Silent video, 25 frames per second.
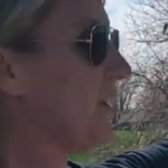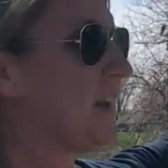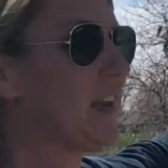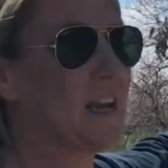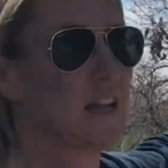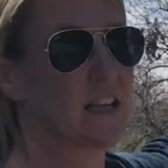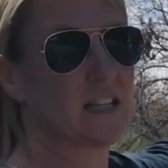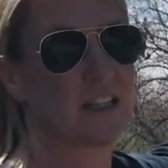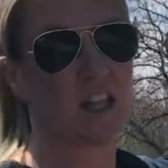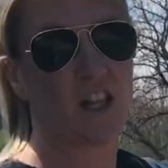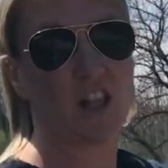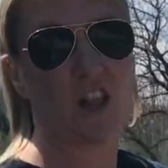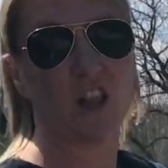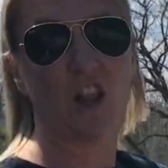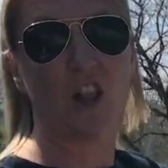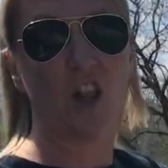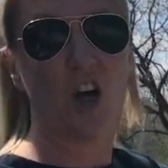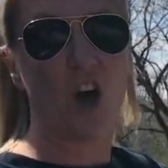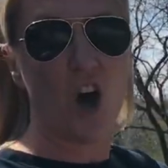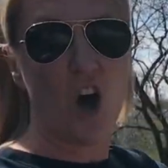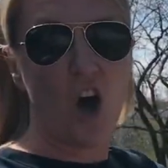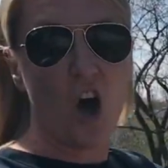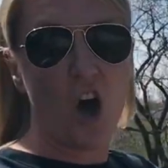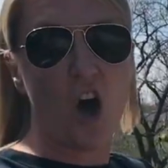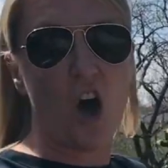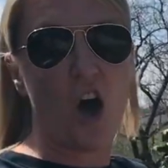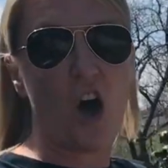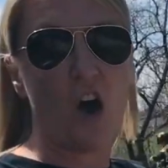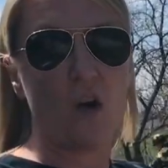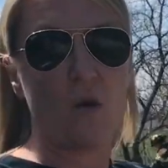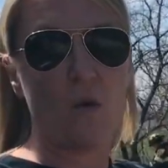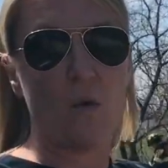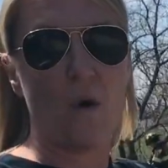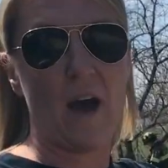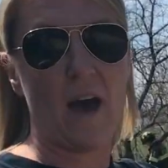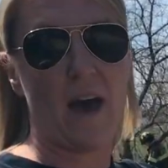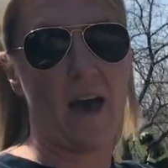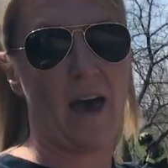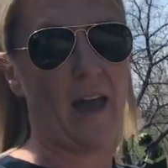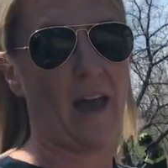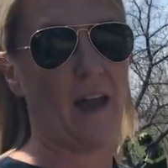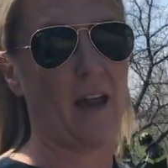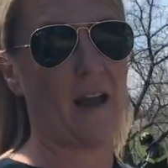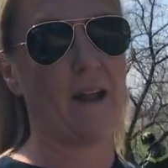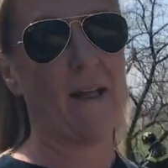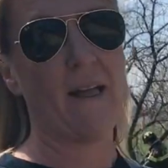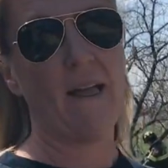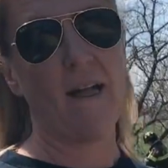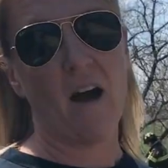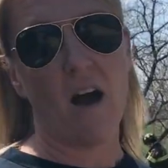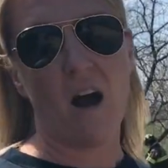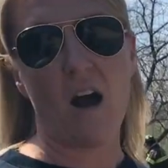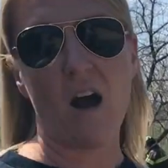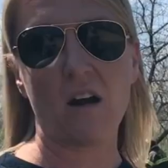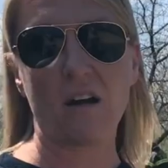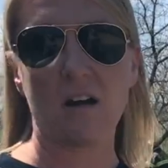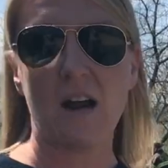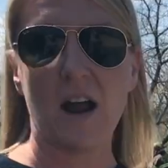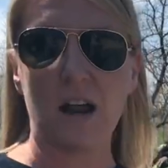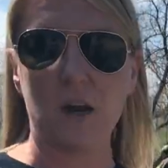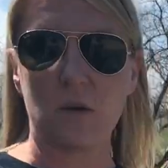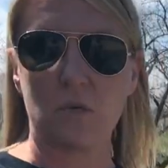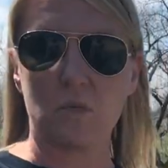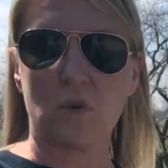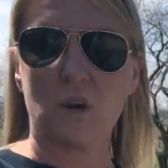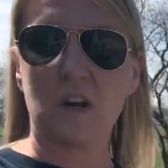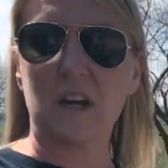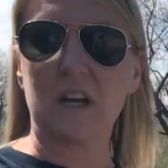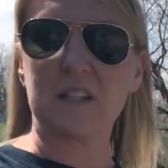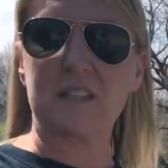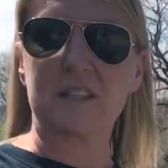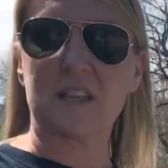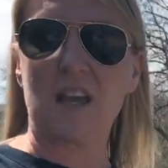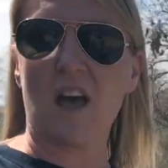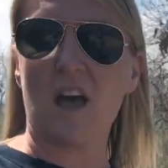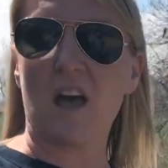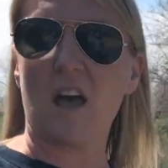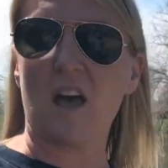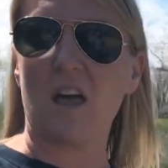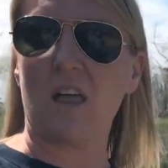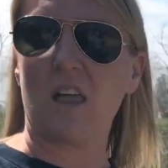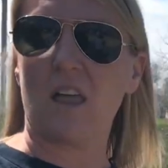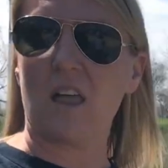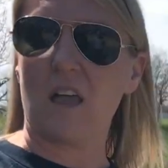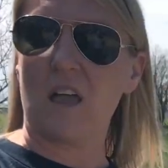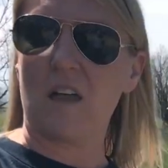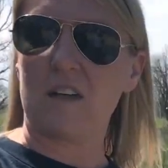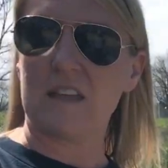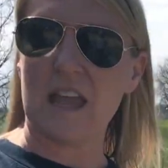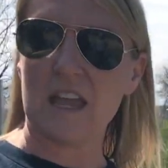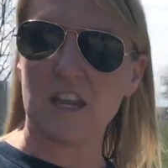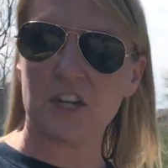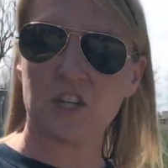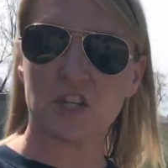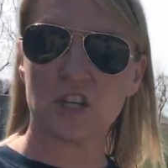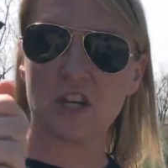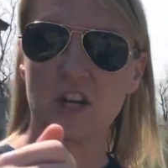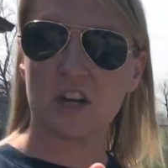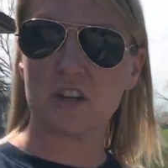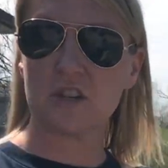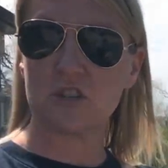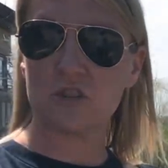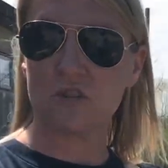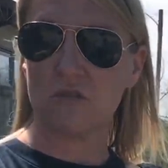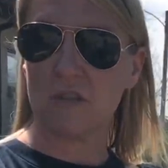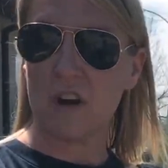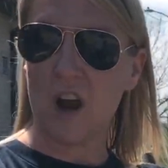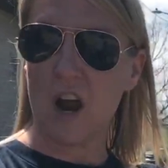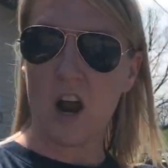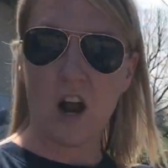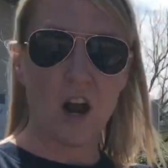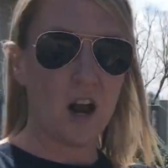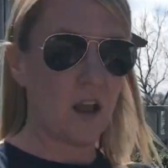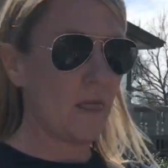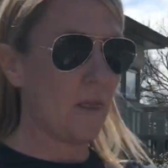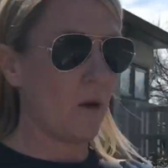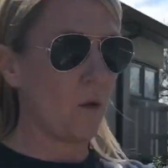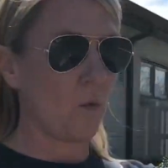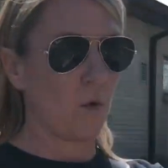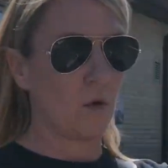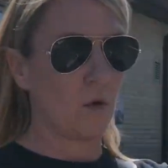feet is a long way. All right, and we're gonna tell Engineer Gerard that